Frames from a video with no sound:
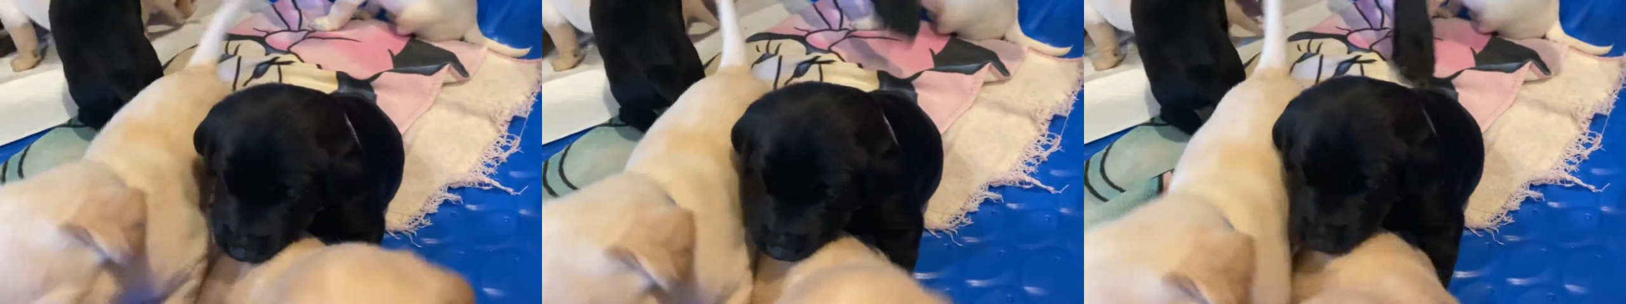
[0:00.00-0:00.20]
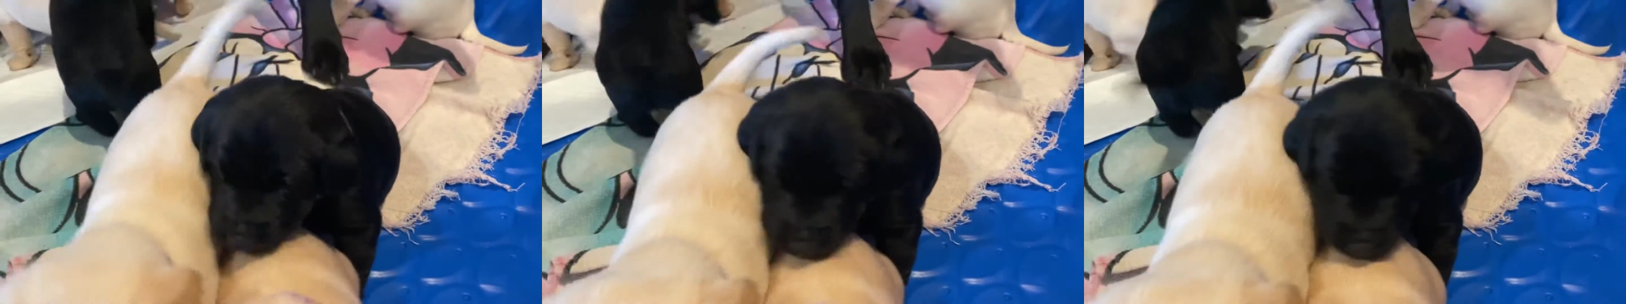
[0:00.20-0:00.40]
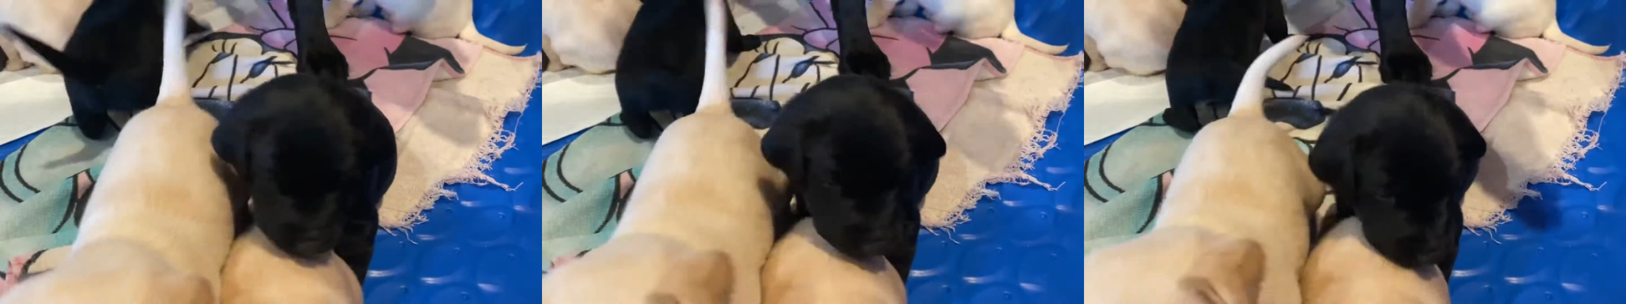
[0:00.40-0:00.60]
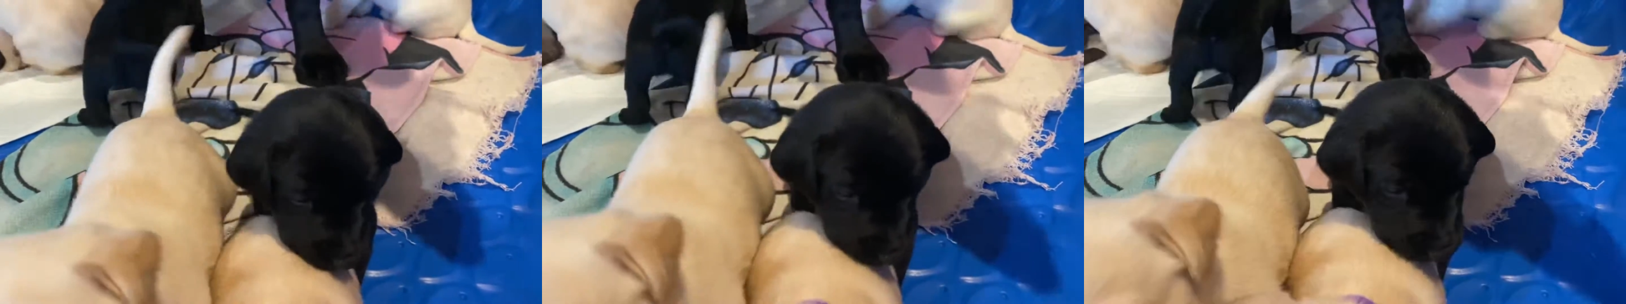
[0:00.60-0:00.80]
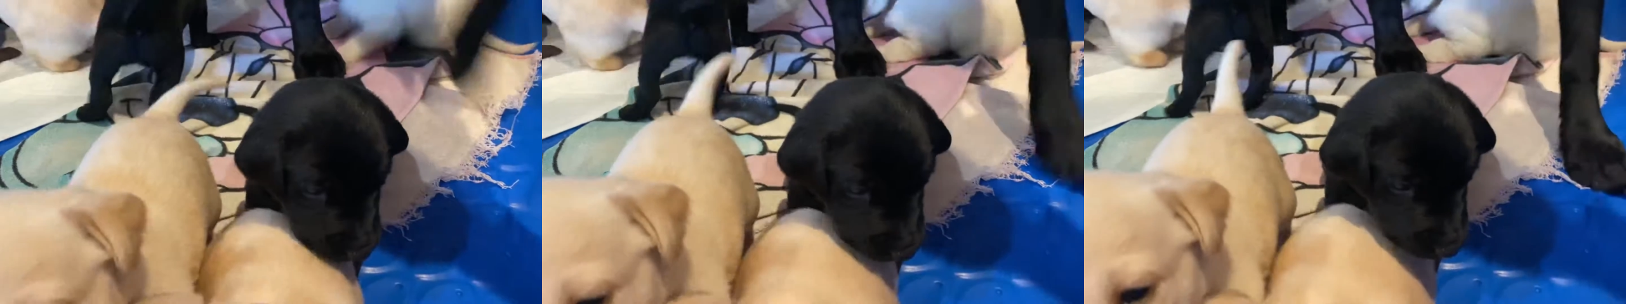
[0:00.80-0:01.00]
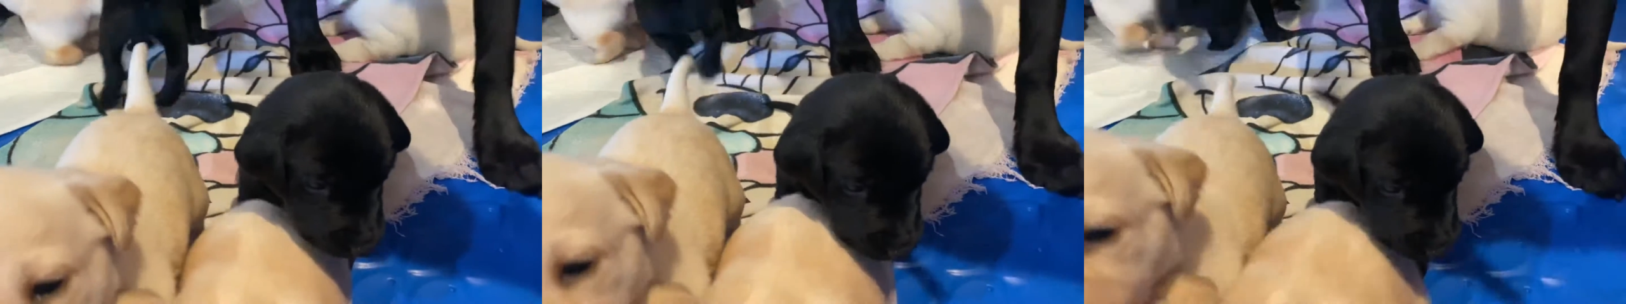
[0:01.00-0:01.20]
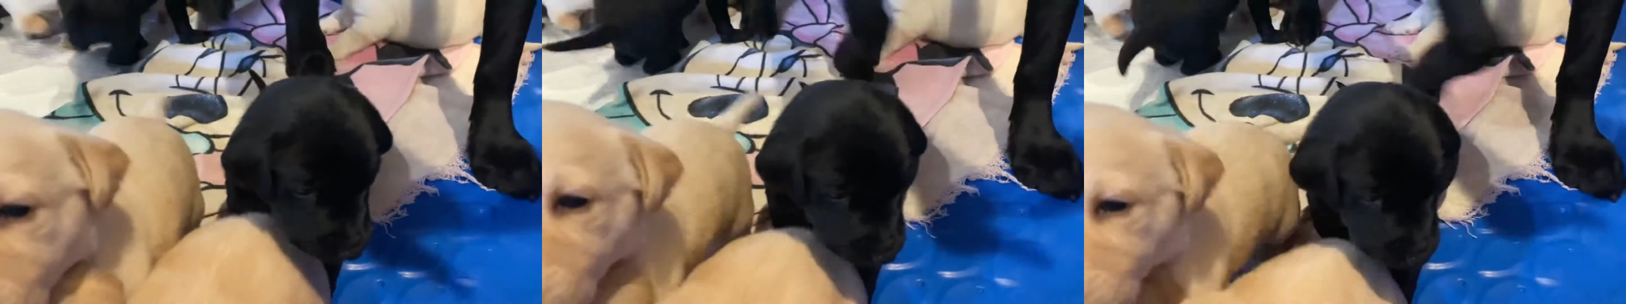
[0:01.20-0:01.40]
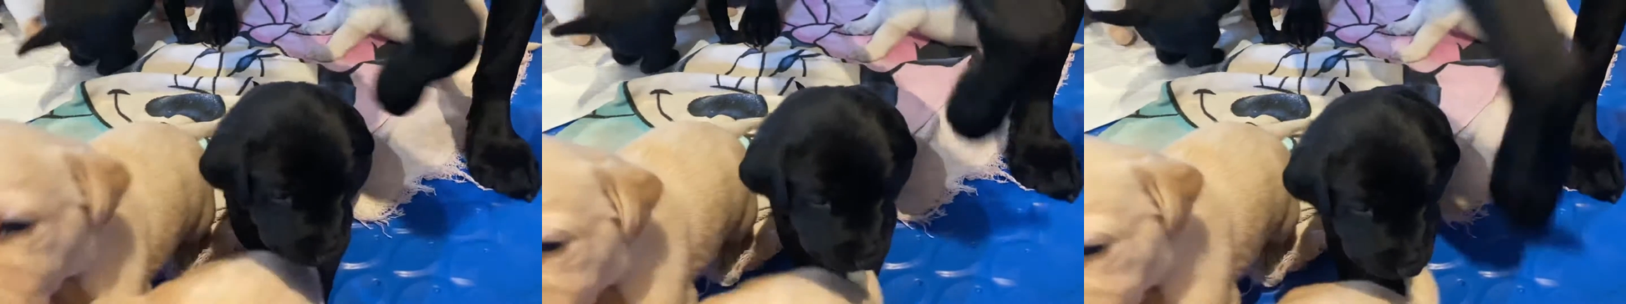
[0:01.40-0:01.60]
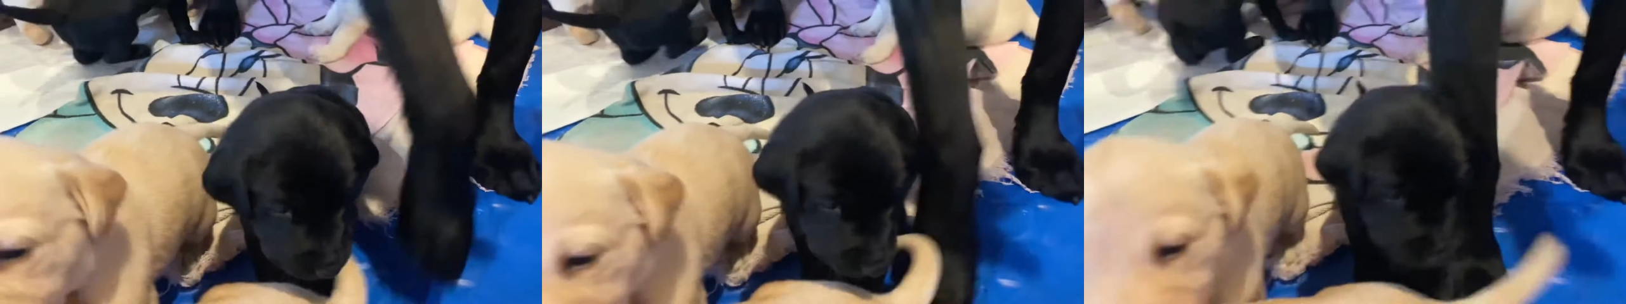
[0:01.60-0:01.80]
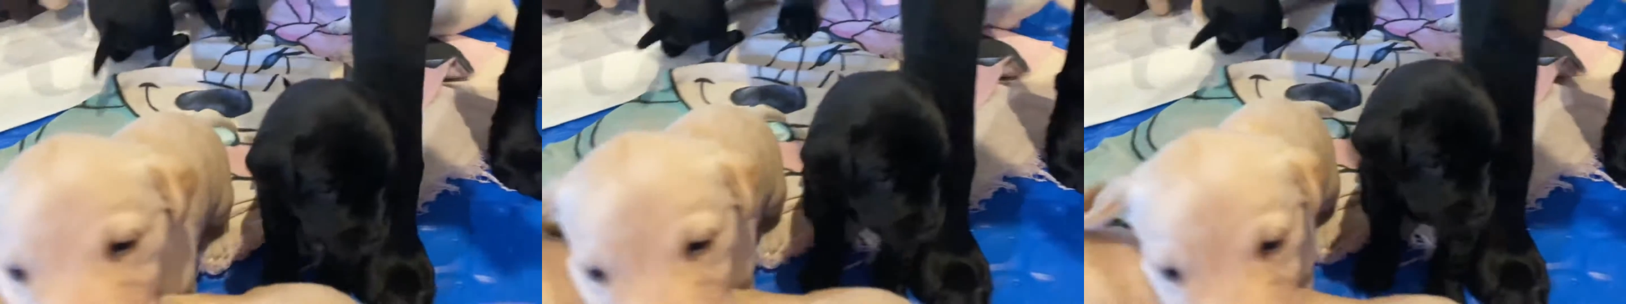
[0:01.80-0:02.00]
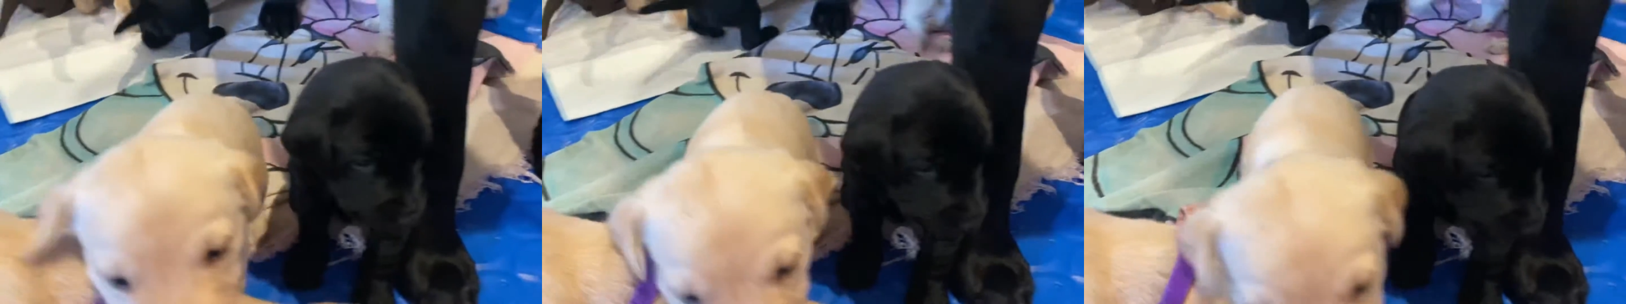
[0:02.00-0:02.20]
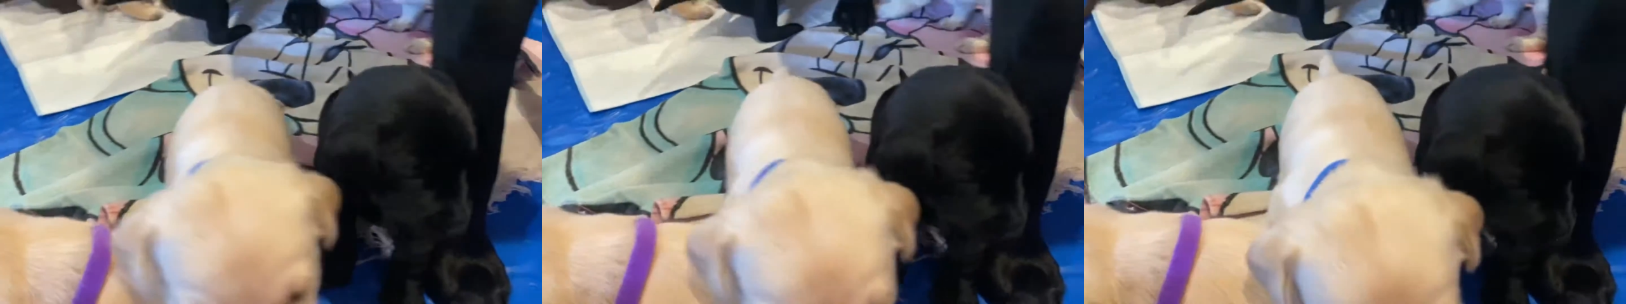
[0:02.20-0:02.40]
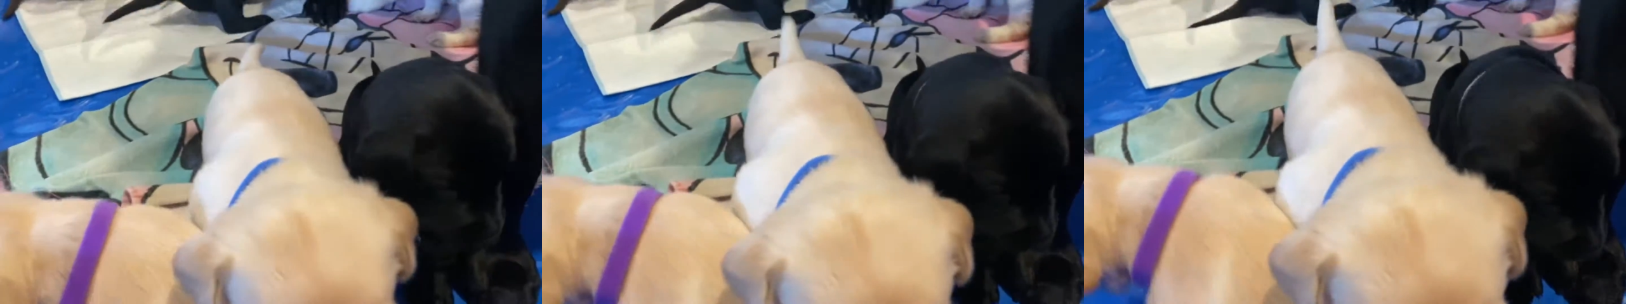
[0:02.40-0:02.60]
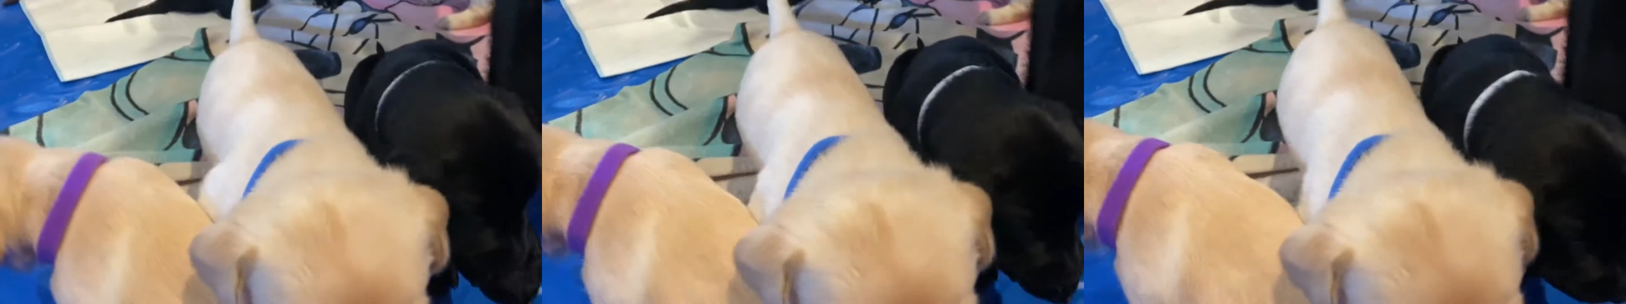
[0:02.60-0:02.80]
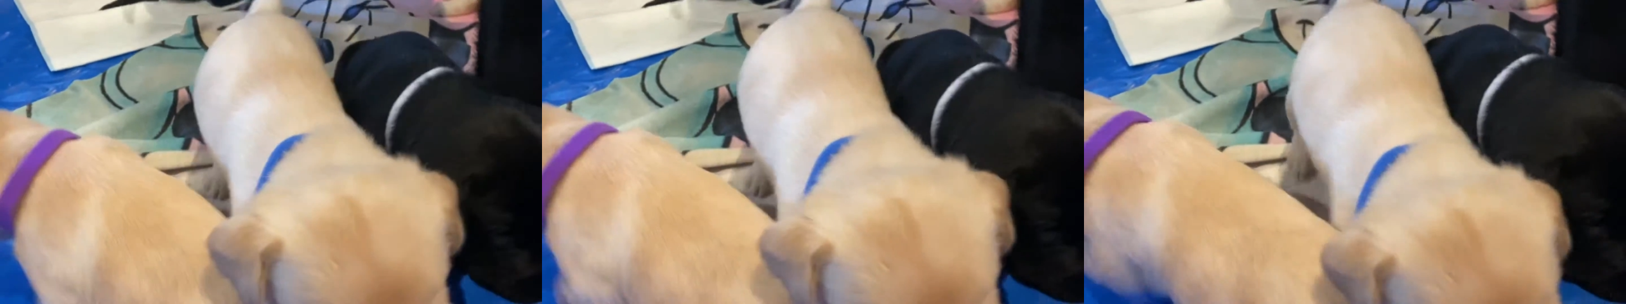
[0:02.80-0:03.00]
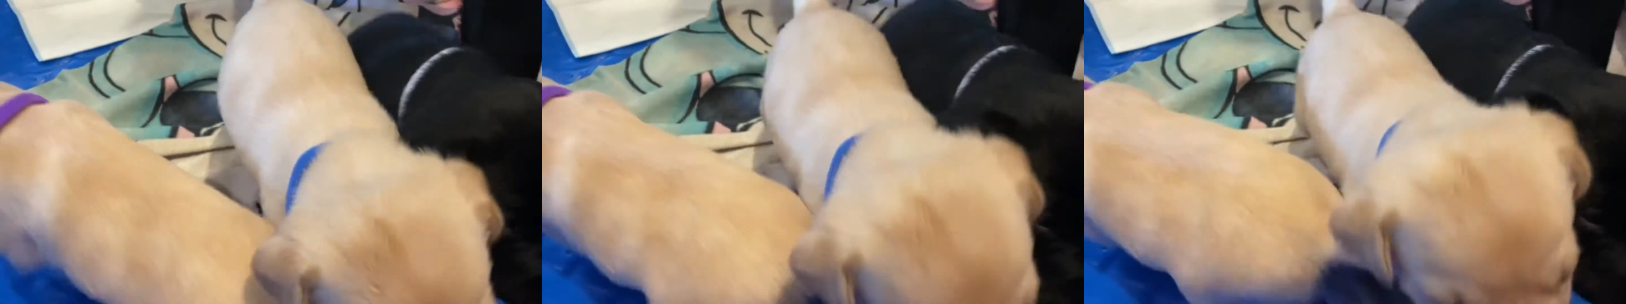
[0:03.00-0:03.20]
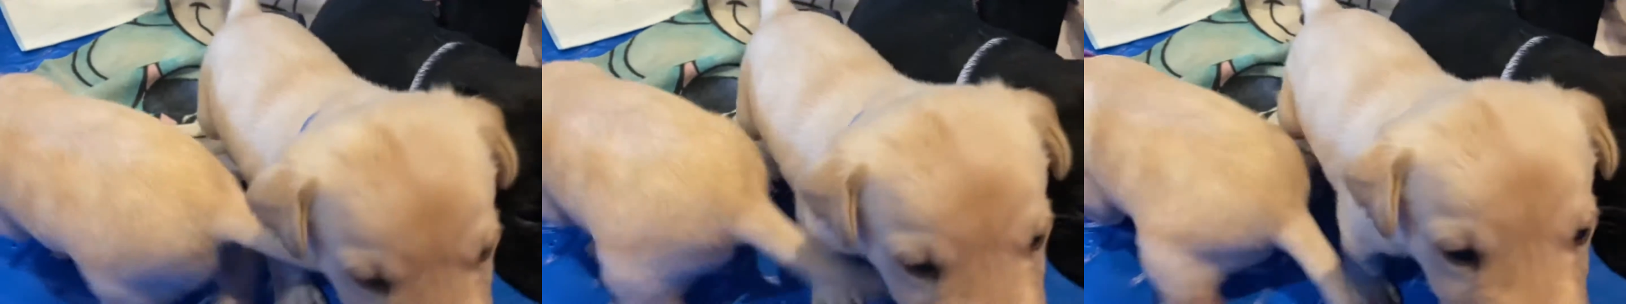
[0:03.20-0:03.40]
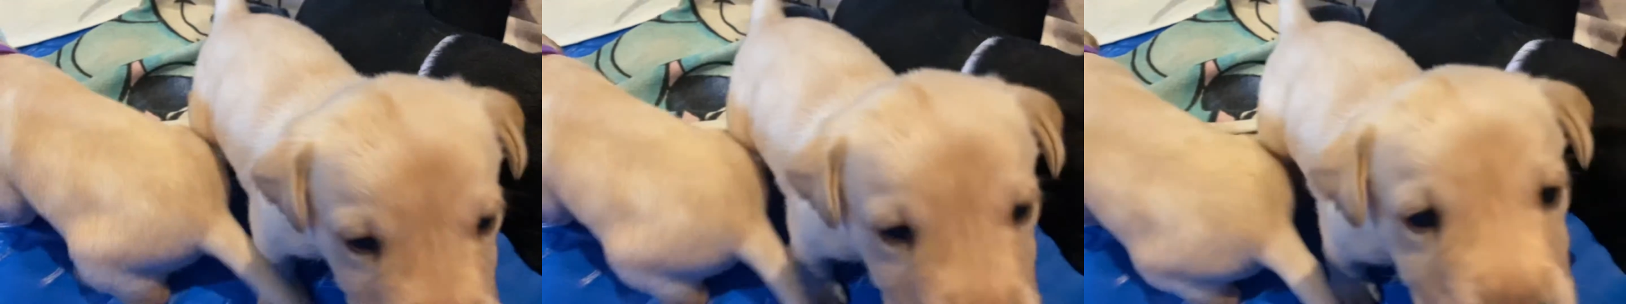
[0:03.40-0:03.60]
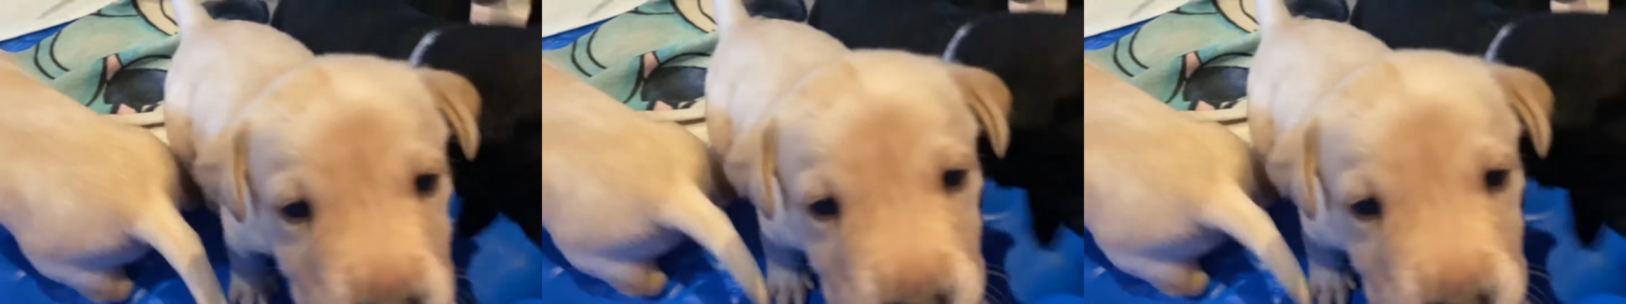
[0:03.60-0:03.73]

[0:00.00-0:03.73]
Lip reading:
No face is visible, so there are no lips to read.